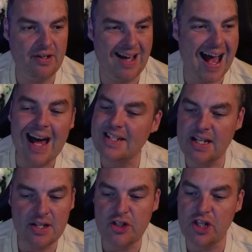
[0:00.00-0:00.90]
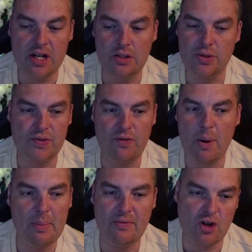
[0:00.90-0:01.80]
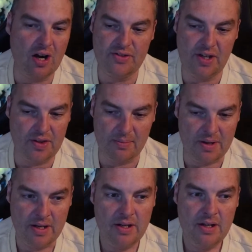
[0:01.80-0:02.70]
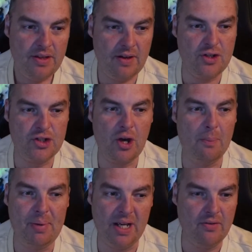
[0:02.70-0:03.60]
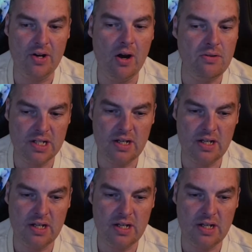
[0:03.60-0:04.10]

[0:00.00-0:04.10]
adding skills from when we've drafted them. They've just got bigger and older.